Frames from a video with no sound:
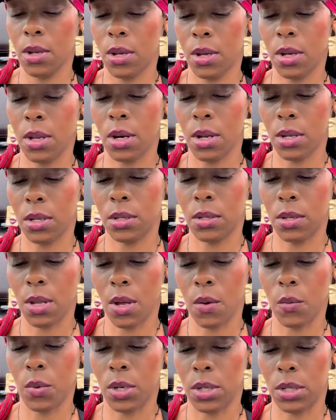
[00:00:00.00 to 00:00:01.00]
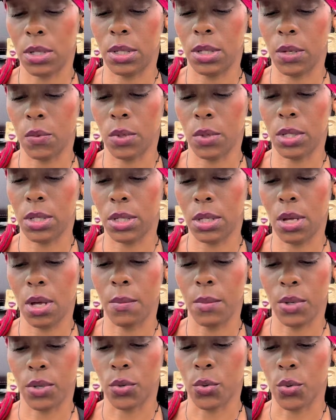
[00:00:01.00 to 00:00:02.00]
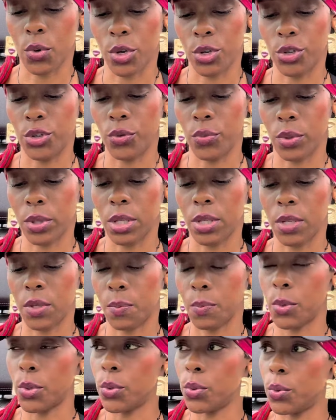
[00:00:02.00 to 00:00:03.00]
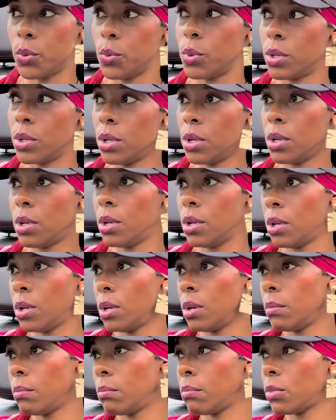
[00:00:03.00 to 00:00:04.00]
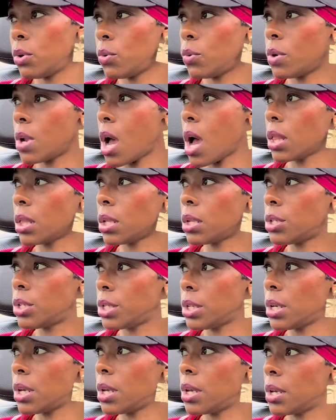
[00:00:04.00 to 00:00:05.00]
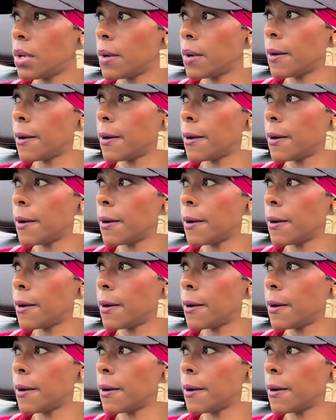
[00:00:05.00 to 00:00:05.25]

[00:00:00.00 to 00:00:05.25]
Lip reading: And I want to see what's coming towards you with this moon. Moonology.